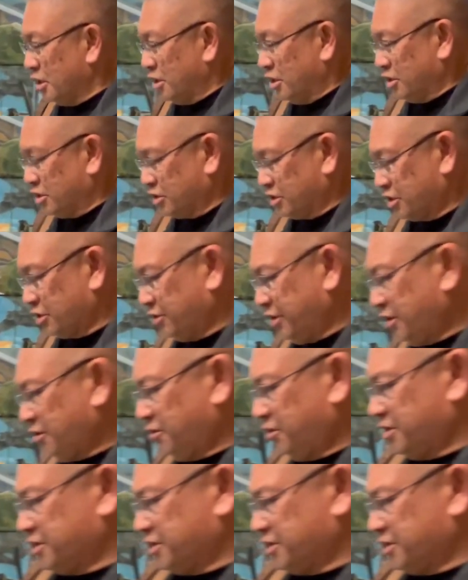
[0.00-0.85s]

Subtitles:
So here are the